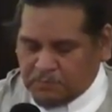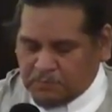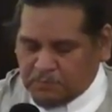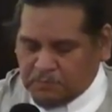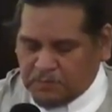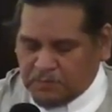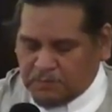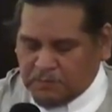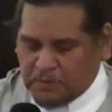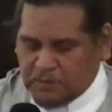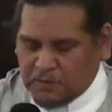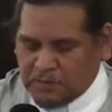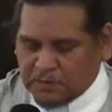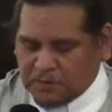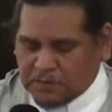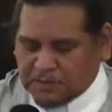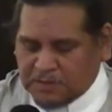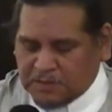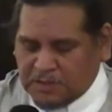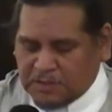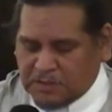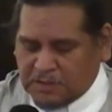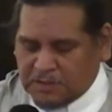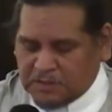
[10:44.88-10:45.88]
My father
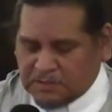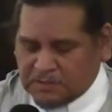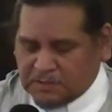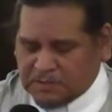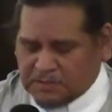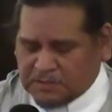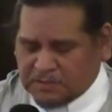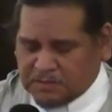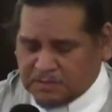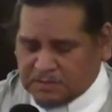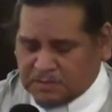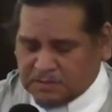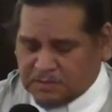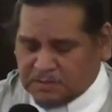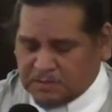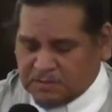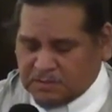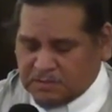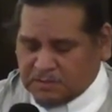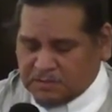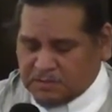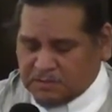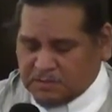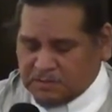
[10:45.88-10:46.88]
says,
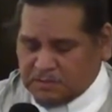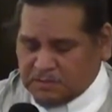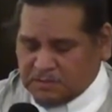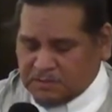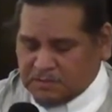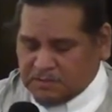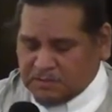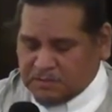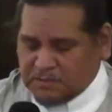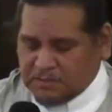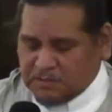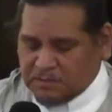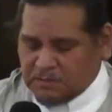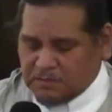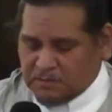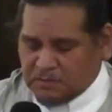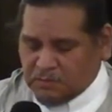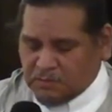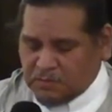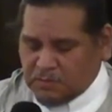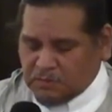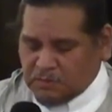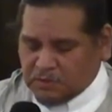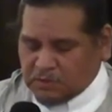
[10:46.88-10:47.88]

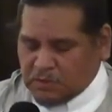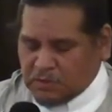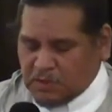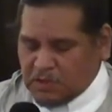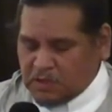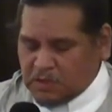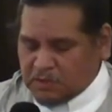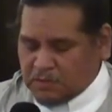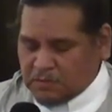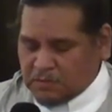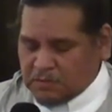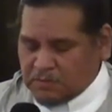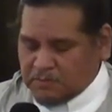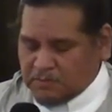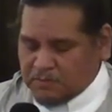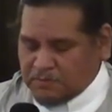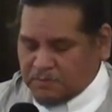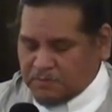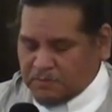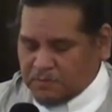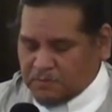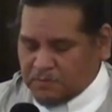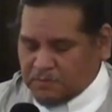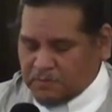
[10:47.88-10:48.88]
we were
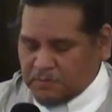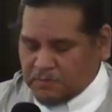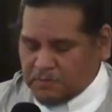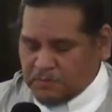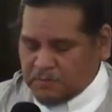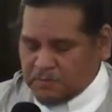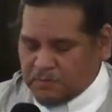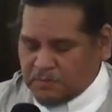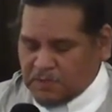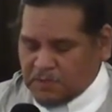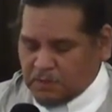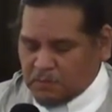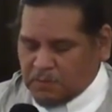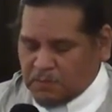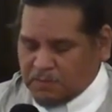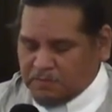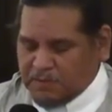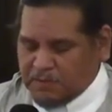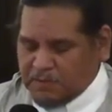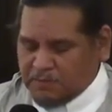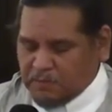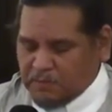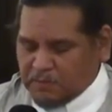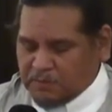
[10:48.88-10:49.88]
taught that
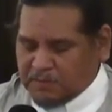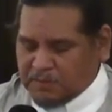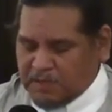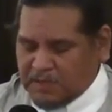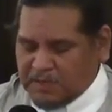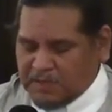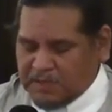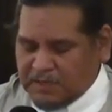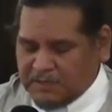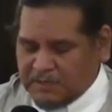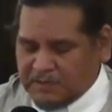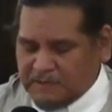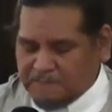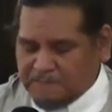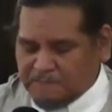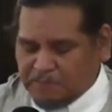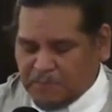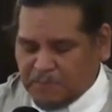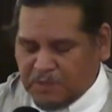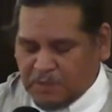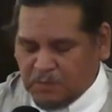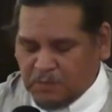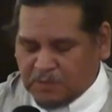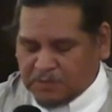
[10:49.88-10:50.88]
when people died,
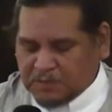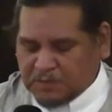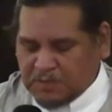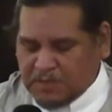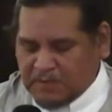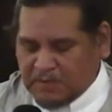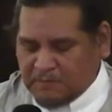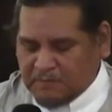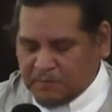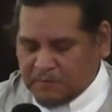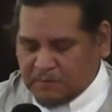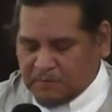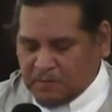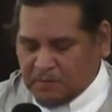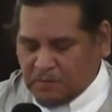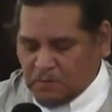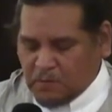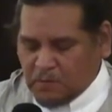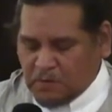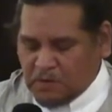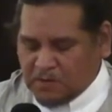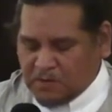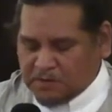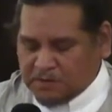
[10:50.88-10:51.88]
they went to heaven
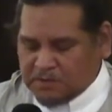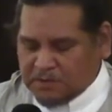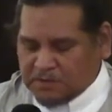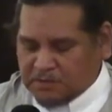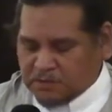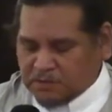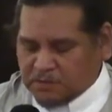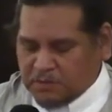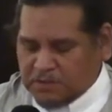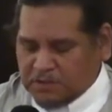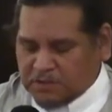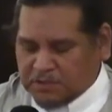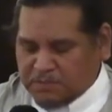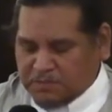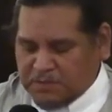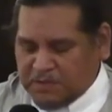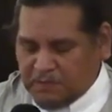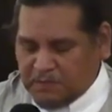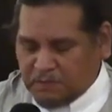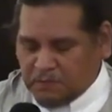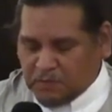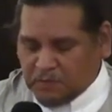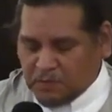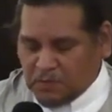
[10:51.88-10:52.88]
and walked streets
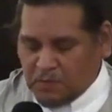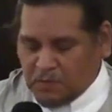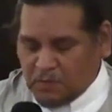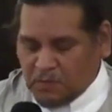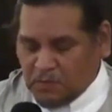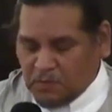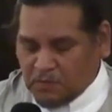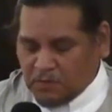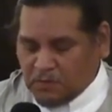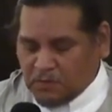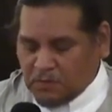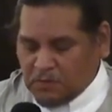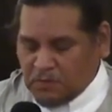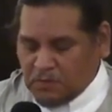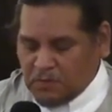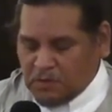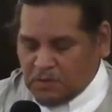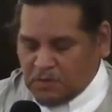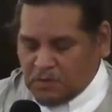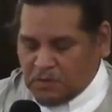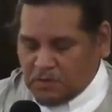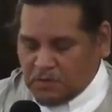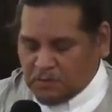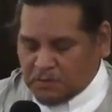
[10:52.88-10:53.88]
paved with gold,
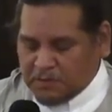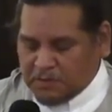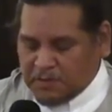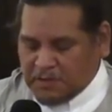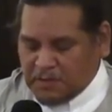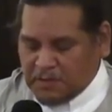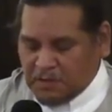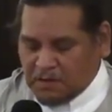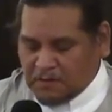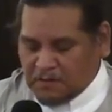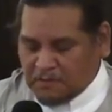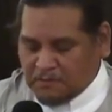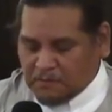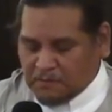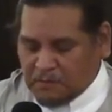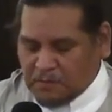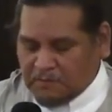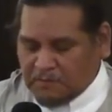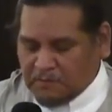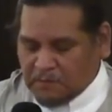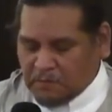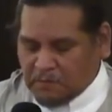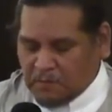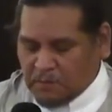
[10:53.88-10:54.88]
or to hell and
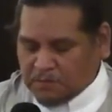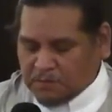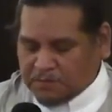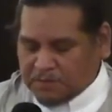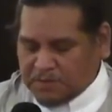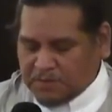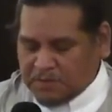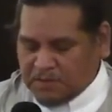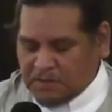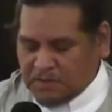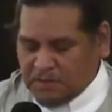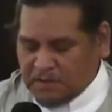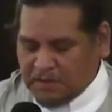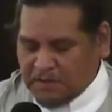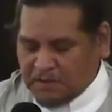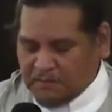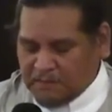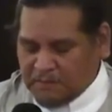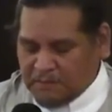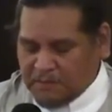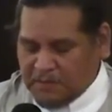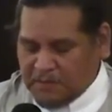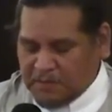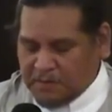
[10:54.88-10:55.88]
forever roasted in a lake
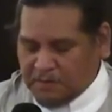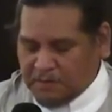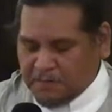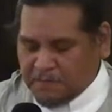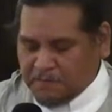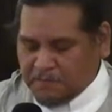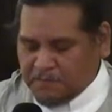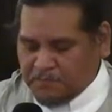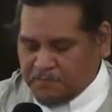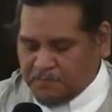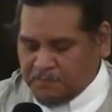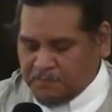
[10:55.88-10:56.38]
of fire.